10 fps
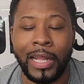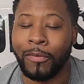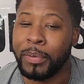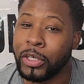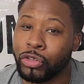
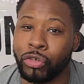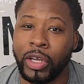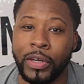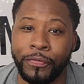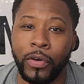Now, I've been a
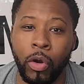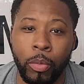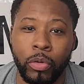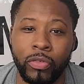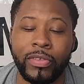trainer for
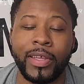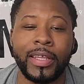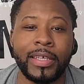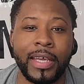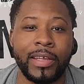almost
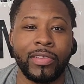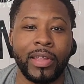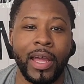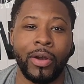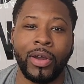10 years
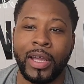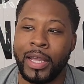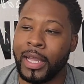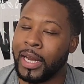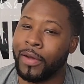now,
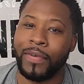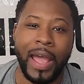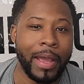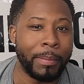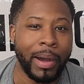and I've
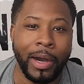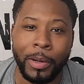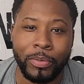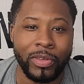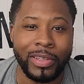had my
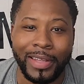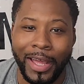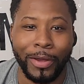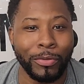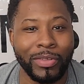ups and
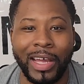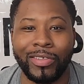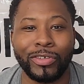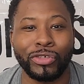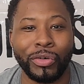downs
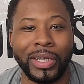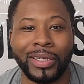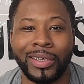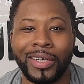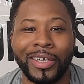as a
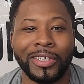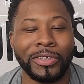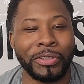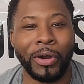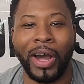trainer.
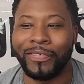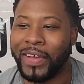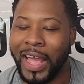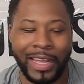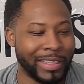You know, I've
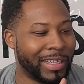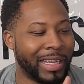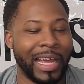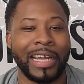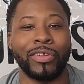had
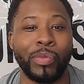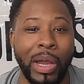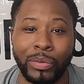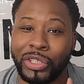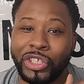clients
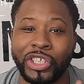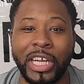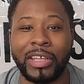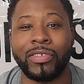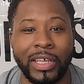where I was
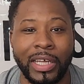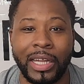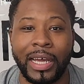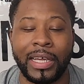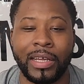chasing
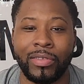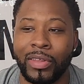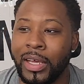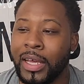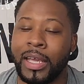
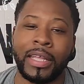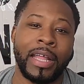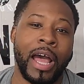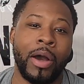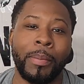clients, and
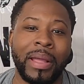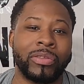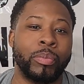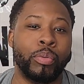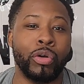now I'm
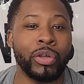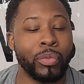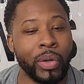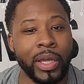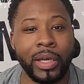at the
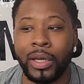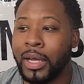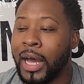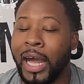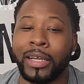point where
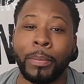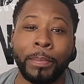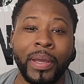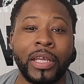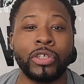I can
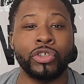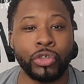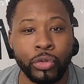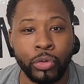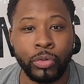pick and
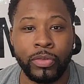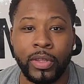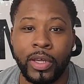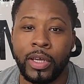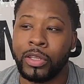
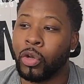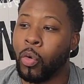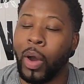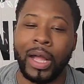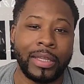choose the
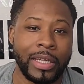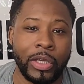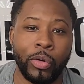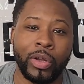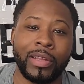
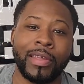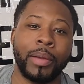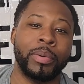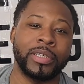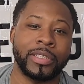quality or the
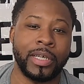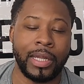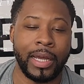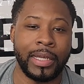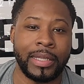type of
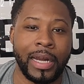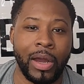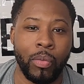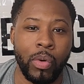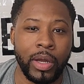client that
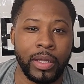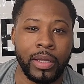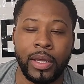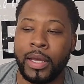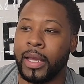I want.
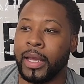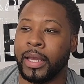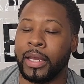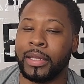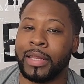
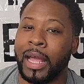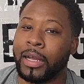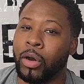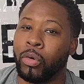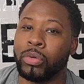And
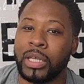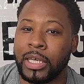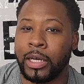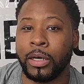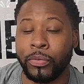that only
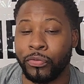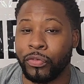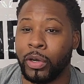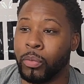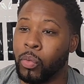comes
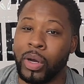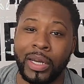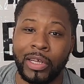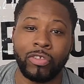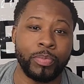from
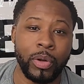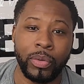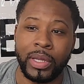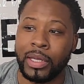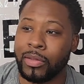one
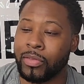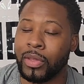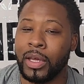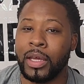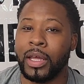
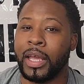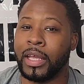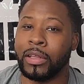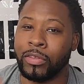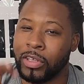experience
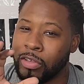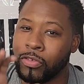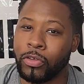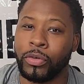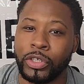and these
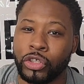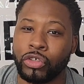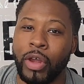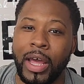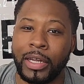certain
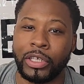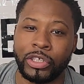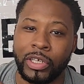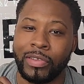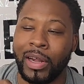
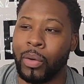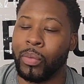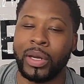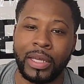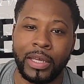strategies that I
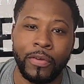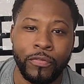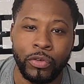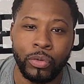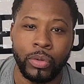want to
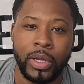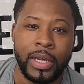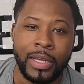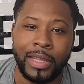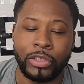give you
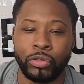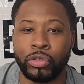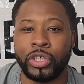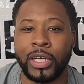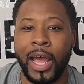that you
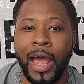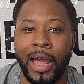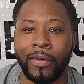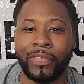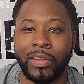should
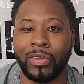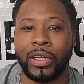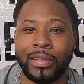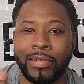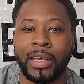have that's
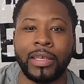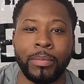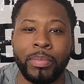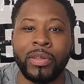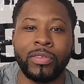going to take
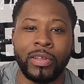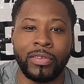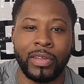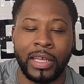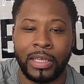your
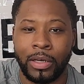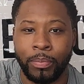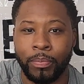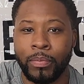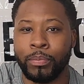business and your
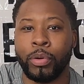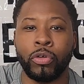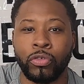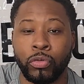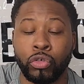
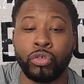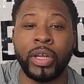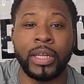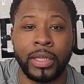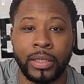personal
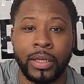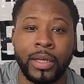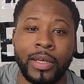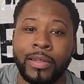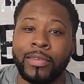training
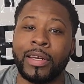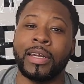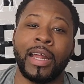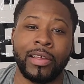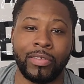to the
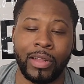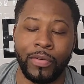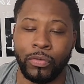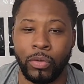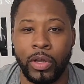next
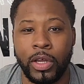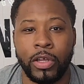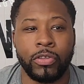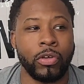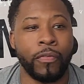level.
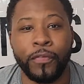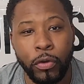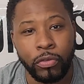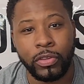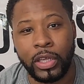So the
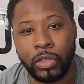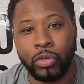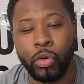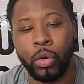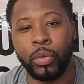first thing
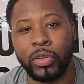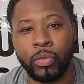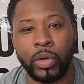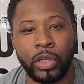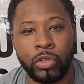you always
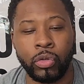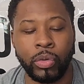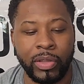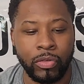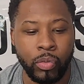want to
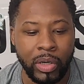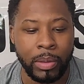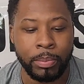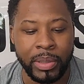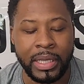do is you want
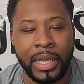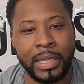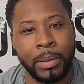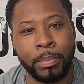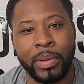to be
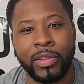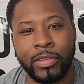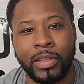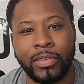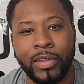in the
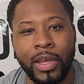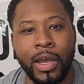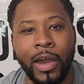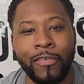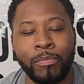business
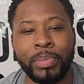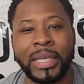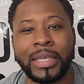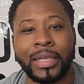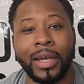of
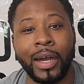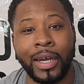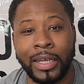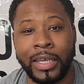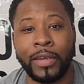being
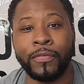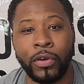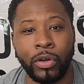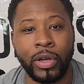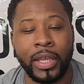a
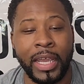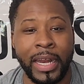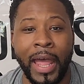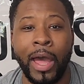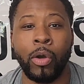giver
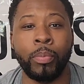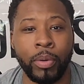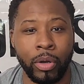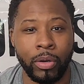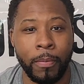and a helper.